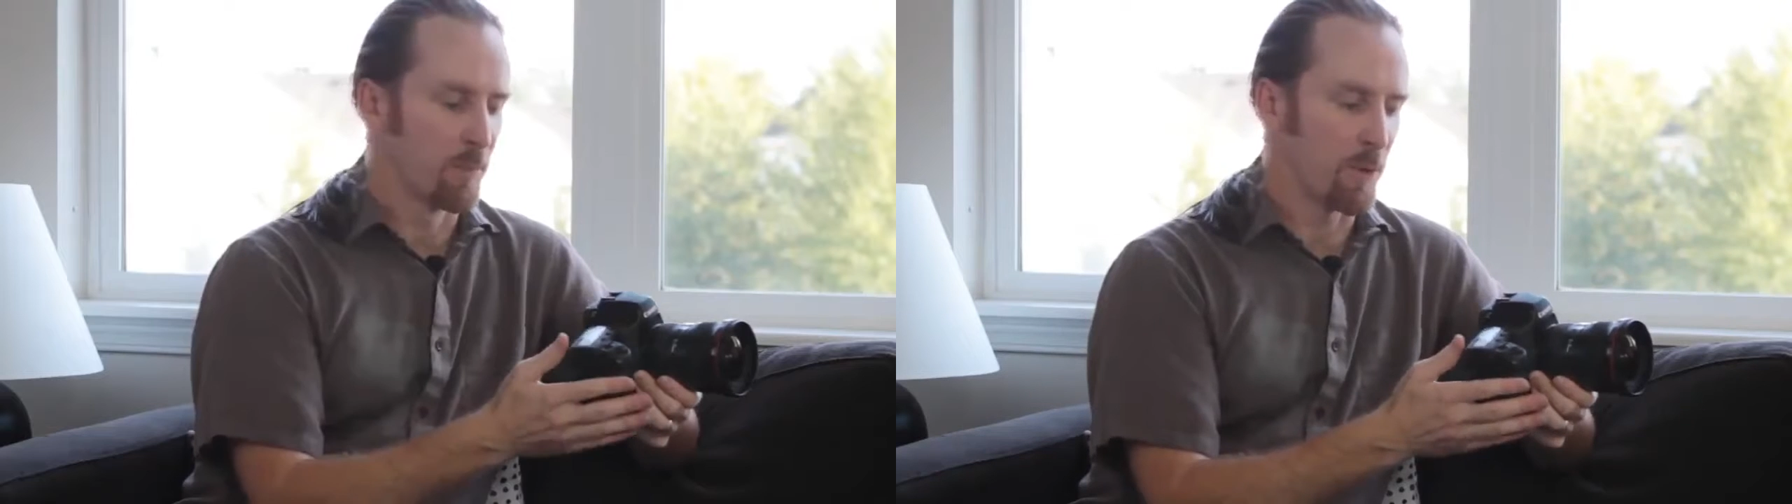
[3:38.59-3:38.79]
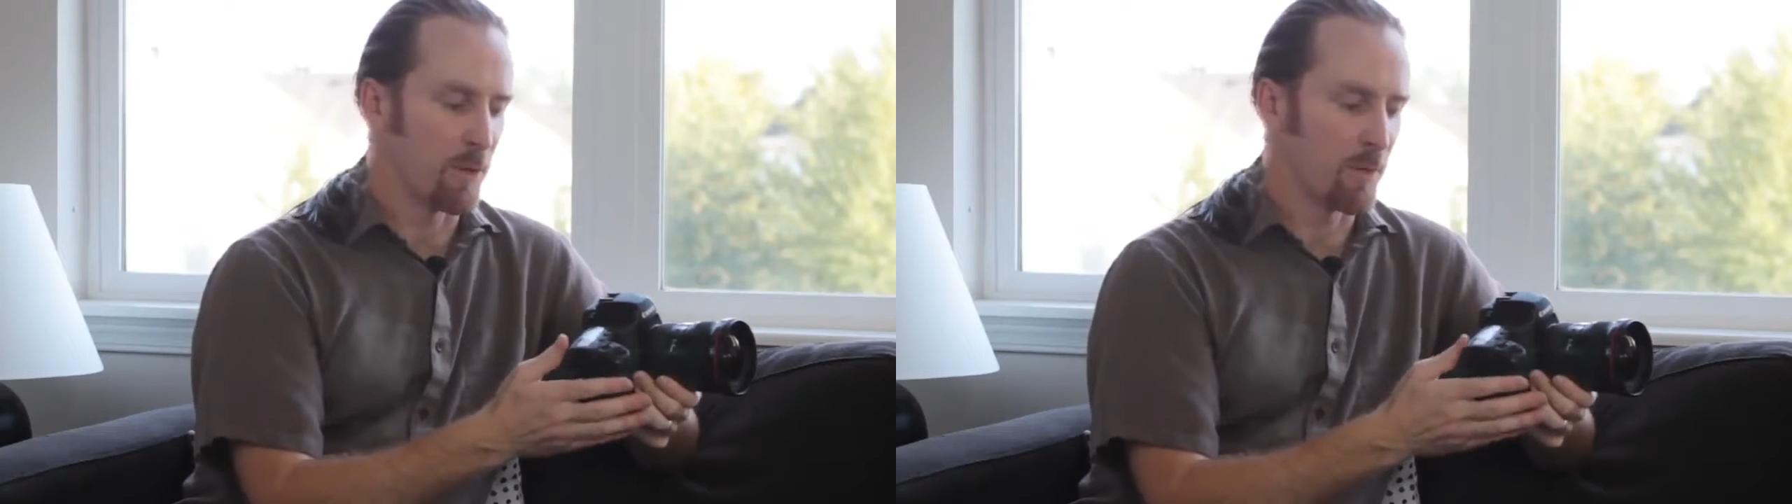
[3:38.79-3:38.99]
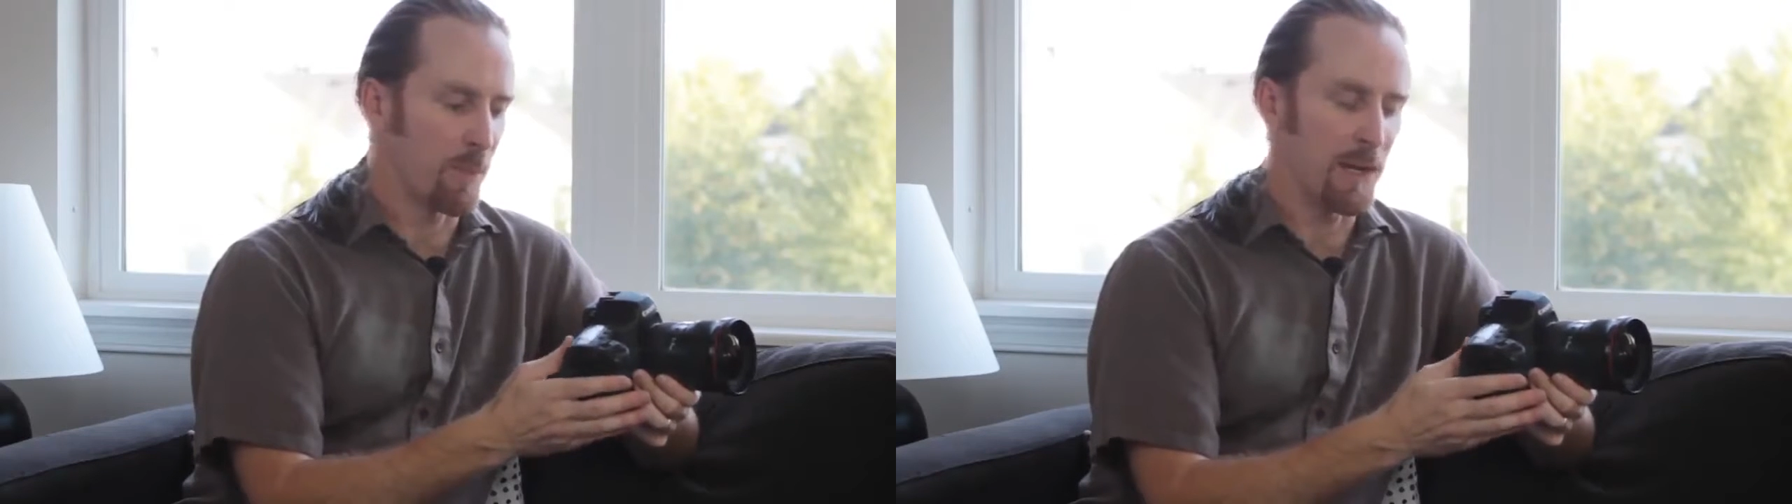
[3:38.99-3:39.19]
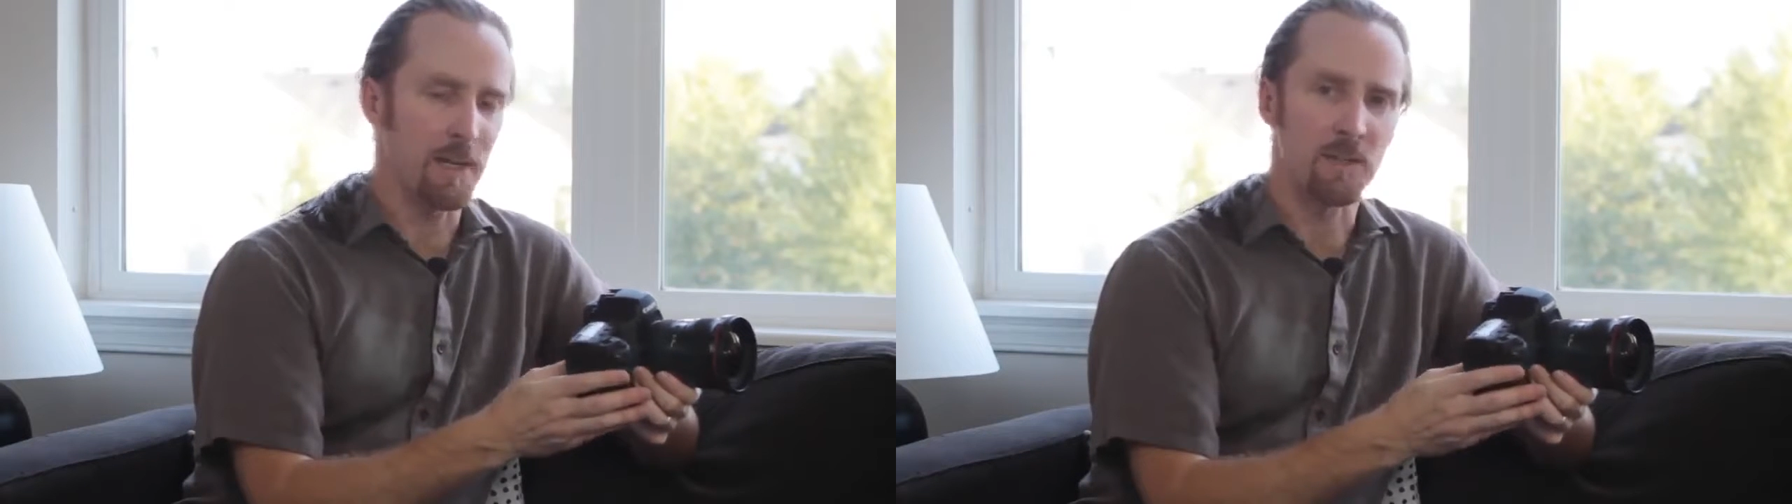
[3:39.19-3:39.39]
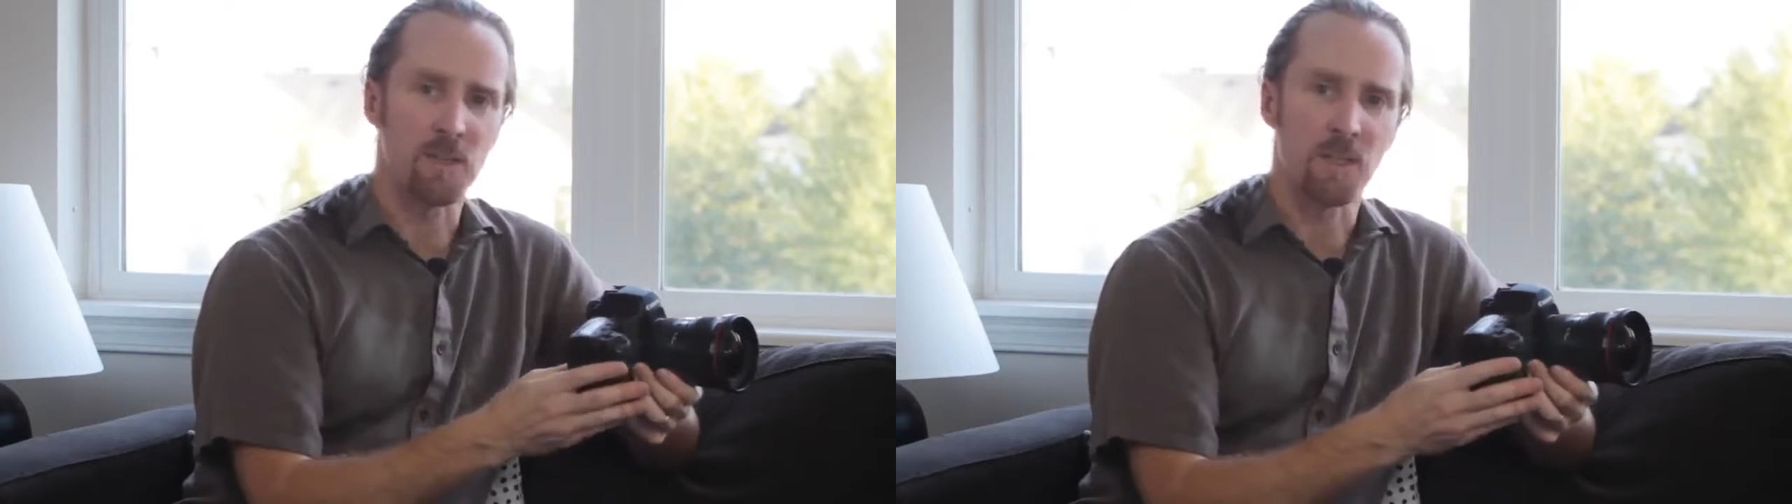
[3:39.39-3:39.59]
both play
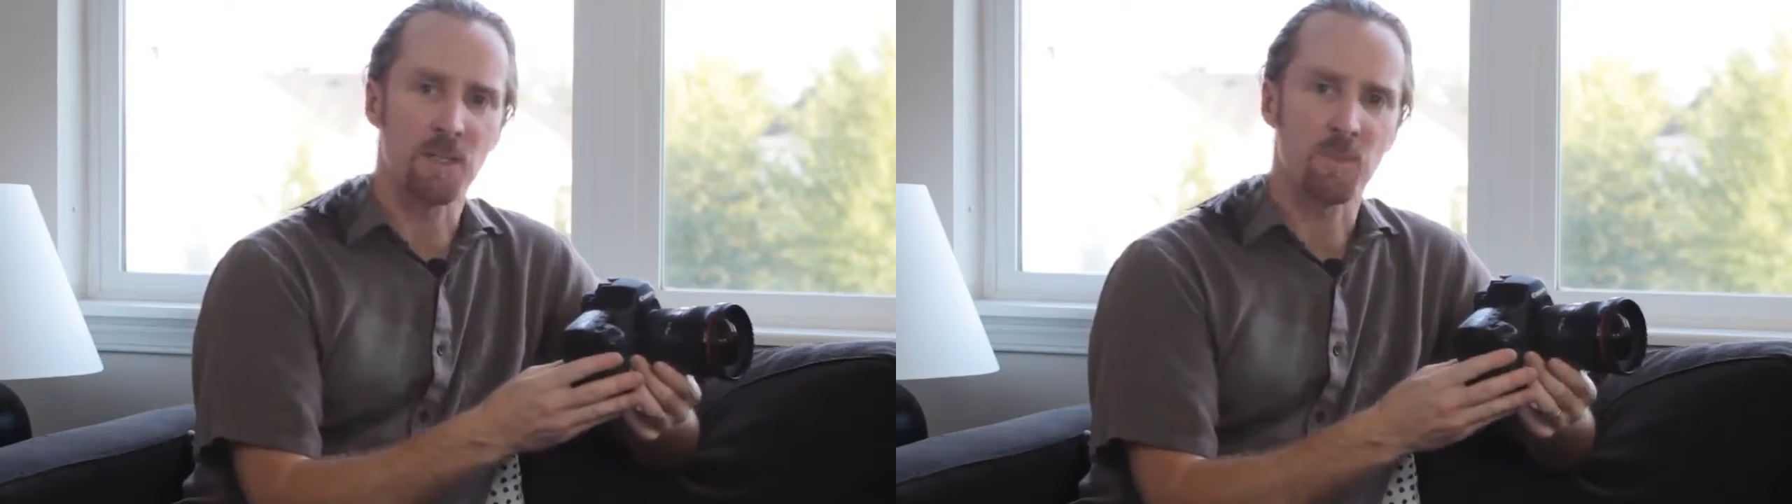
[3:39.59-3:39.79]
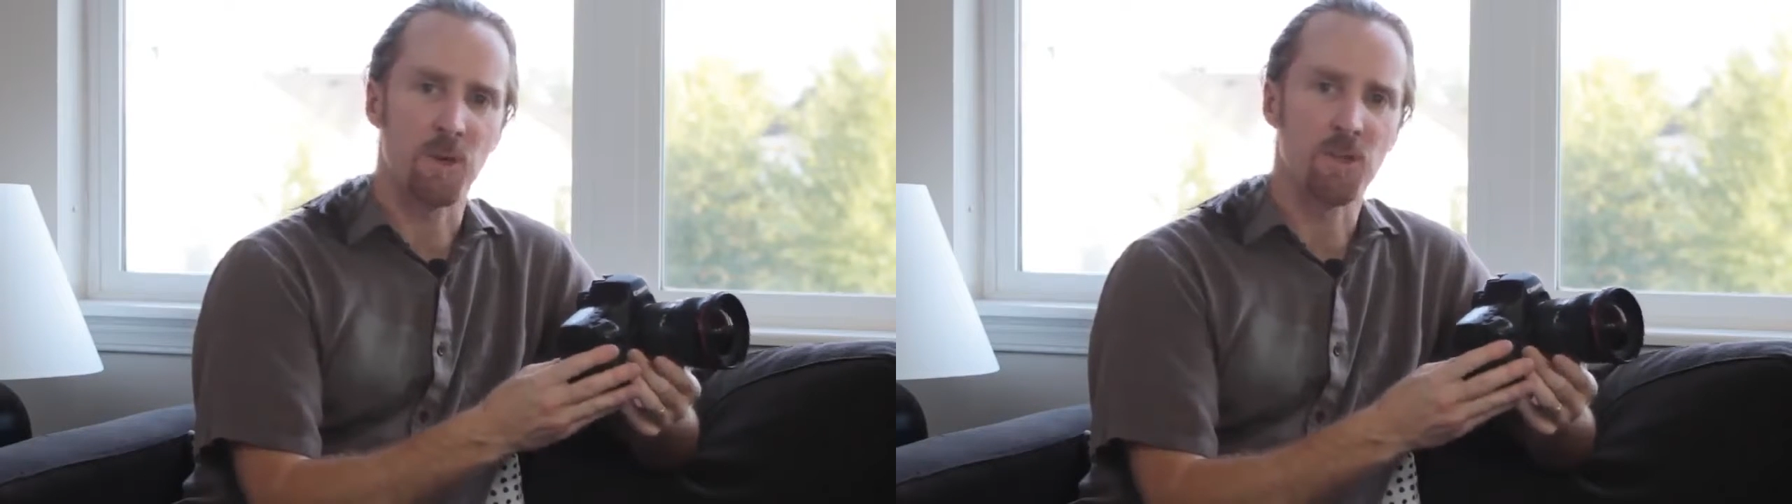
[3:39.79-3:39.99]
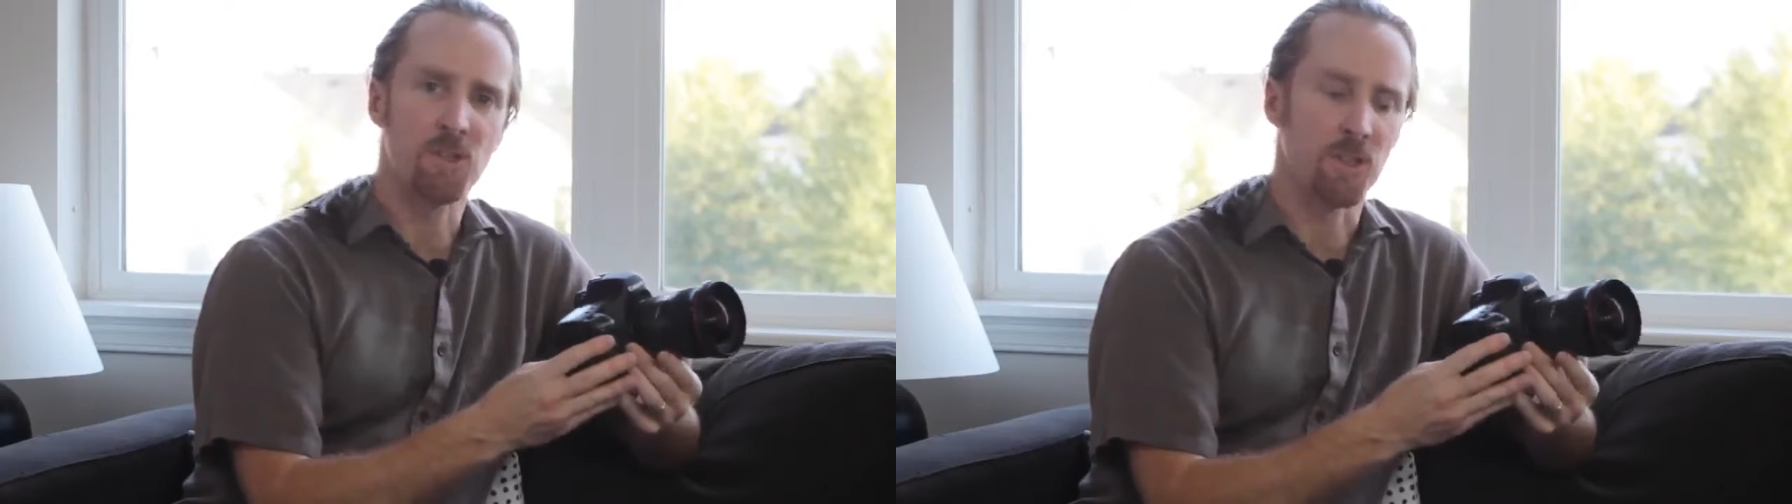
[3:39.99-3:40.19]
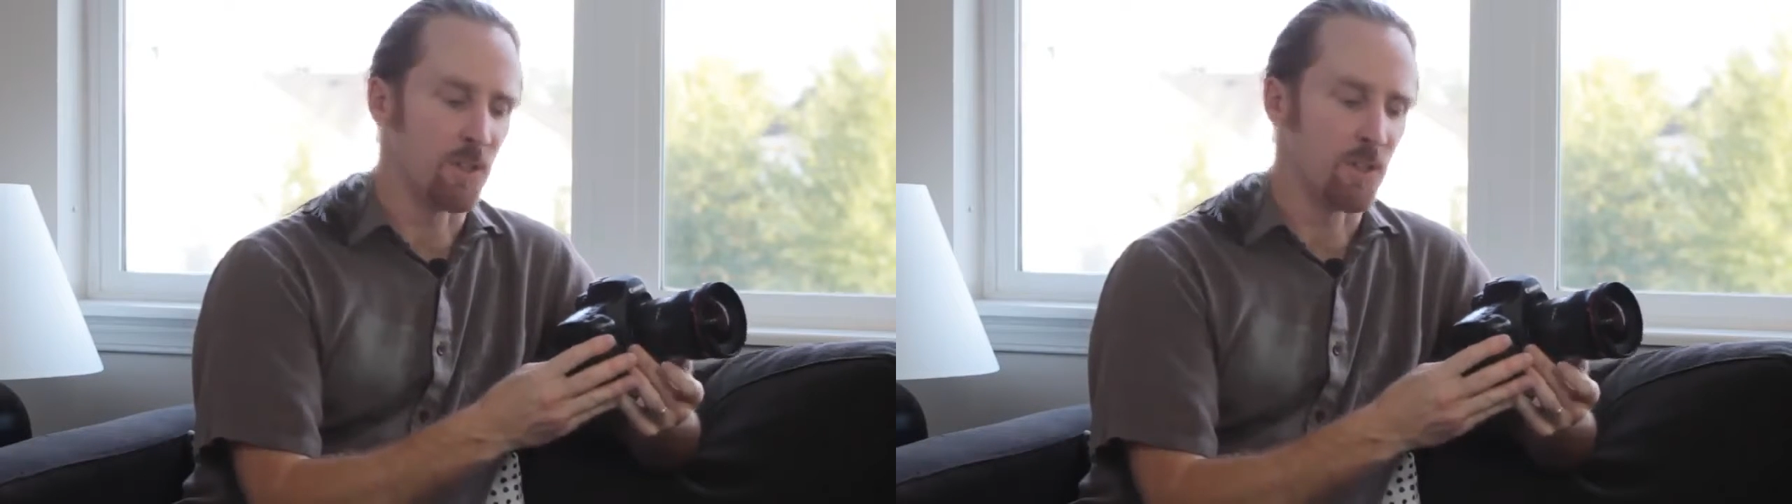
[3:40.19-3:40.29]
into exposure.